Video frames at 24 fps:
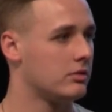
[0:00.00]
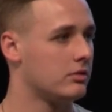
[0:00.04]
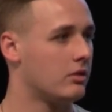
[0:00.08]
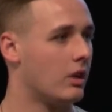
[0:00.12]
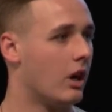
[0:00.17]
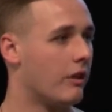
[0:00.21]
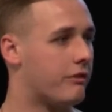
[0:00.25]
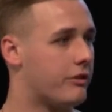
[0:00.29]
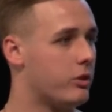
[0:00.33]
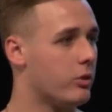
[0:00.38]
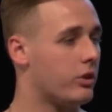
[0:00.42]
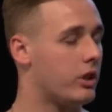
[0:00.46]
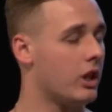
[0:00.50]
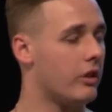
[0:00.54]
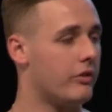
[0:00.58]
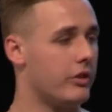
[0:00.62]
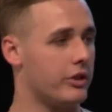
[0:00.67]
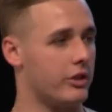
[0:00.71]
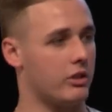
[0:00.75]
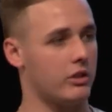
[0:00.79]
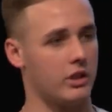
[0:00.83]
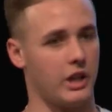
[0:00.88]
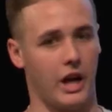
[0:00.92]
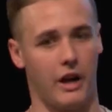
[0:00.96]
of you
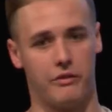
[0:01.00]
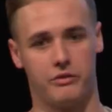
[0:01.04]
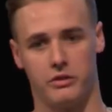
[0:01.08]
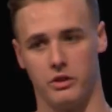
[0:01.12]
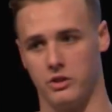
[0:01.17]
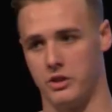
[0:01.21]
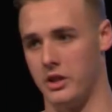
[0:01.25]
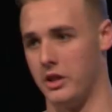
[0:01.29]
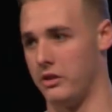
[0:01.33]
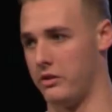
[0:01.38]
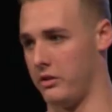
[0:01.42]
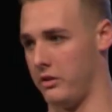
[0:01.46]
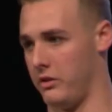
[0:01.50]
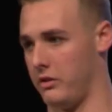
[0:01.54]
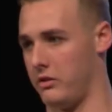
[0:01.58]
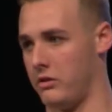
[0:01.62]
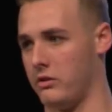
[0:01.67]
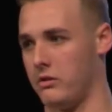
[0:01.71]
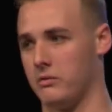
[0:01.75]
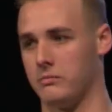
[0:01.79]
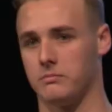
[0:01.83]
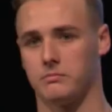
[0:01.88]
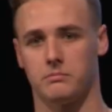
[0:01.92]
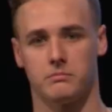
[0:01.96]
giving your life to
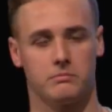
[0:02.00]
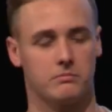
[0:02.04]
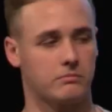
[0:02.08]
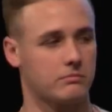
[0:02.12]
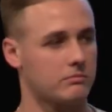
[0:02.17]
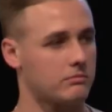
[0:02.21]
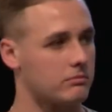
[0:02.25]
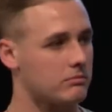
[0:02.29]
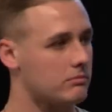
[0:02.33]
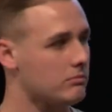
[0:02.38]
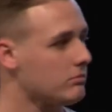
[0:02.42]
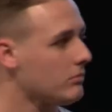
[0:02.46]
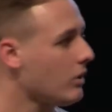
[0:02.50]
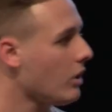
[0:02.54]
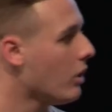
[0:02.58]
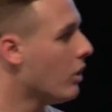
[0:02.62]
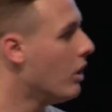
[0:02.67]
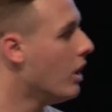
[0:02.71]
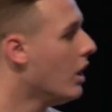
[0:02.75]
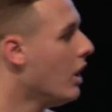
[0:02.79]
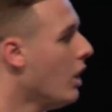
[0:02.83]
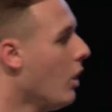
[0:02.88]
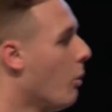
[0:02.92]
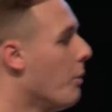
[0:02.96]
Jesus.
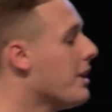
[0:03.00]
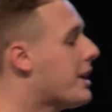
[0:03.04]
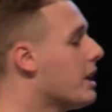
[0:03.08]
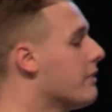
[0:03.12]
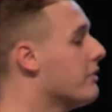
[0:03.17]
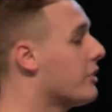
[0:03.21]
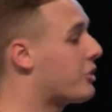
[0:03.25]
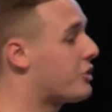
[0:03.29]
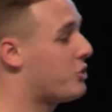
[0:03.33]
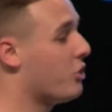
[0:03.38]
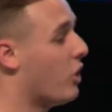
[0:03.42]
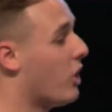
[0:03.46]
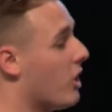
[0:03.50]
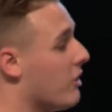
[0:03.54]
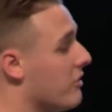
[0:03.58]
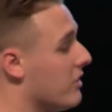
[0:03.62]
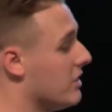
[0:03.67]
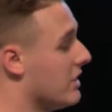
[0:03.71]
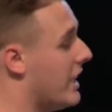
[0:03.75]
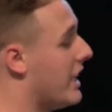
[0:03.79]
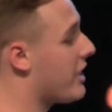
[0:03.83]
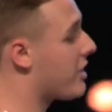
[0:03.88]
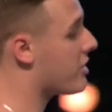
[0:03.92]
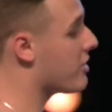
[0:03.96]
We can restore our
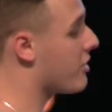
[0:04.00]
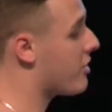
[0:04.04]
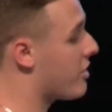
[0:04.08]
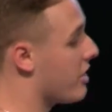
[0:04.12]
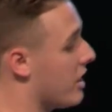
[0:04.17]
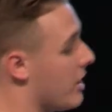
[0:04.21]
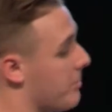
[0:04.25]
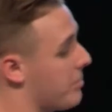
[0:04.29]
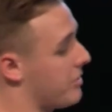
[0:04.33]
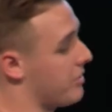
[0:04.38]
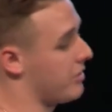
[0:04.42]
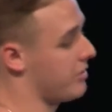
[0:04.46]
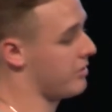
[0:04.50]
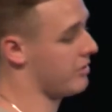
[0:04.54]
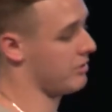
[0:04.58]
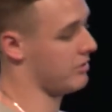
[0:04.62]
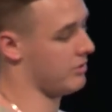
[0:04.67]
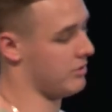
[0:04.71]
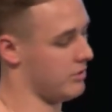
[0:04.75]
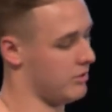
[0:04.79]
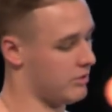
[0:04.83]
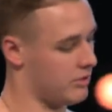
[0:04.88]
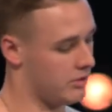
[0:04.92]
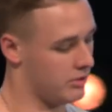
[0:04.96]
relationships.
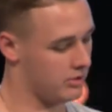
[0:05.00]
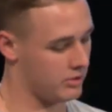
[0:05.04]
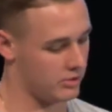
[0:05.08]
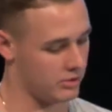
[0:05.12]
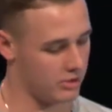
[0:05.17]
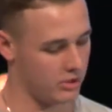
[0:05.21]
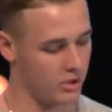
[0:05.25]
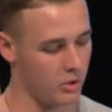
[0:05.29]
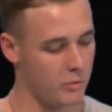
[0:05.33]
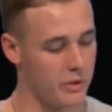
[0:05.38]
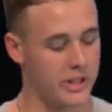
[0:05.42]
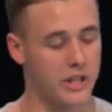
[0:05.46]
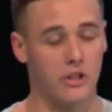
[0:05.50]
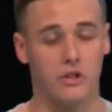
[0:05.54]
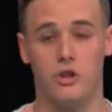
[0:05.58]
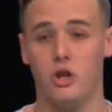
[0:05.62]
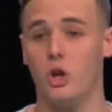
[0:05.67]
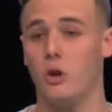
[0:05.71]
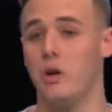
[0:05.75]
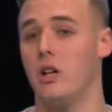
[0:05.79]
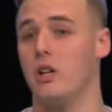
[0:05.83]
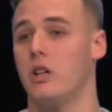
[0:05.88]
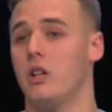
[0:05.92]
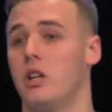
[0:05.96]
We can
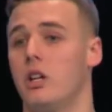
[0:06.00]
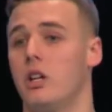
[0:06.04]
do it.